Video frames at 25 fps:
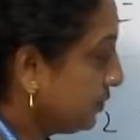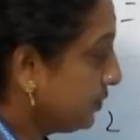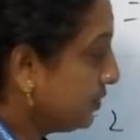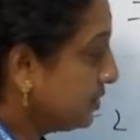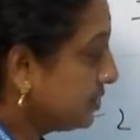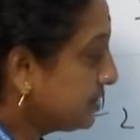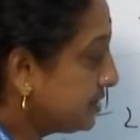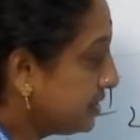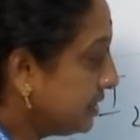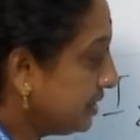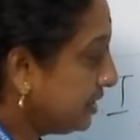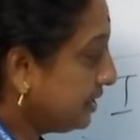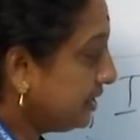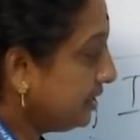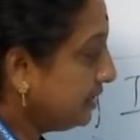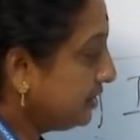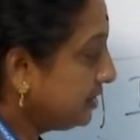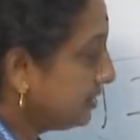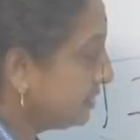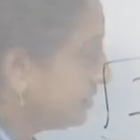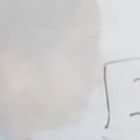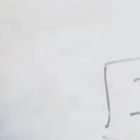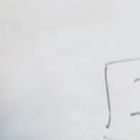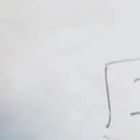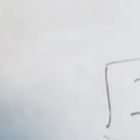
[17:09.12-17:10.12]
this is the
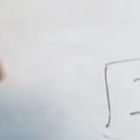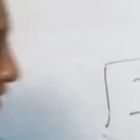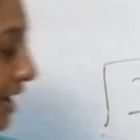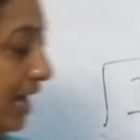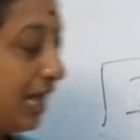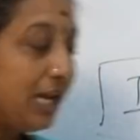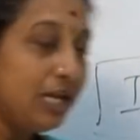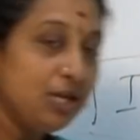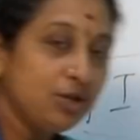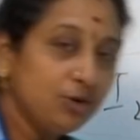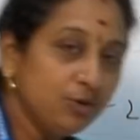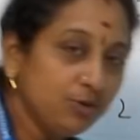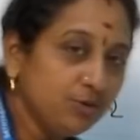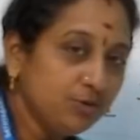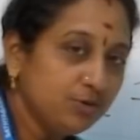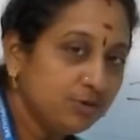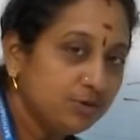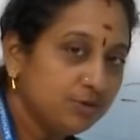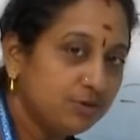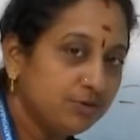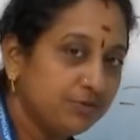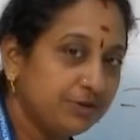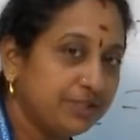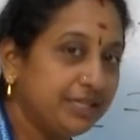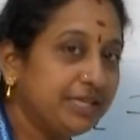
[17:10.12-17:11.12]
value
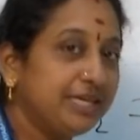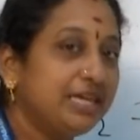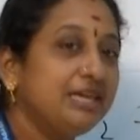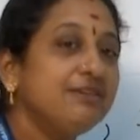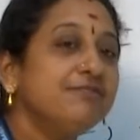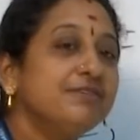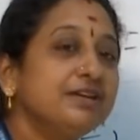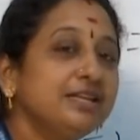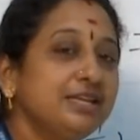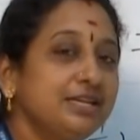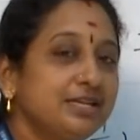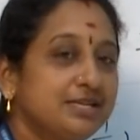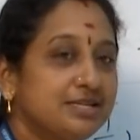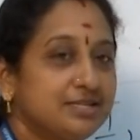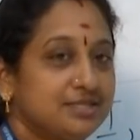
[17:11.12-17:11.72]
for the given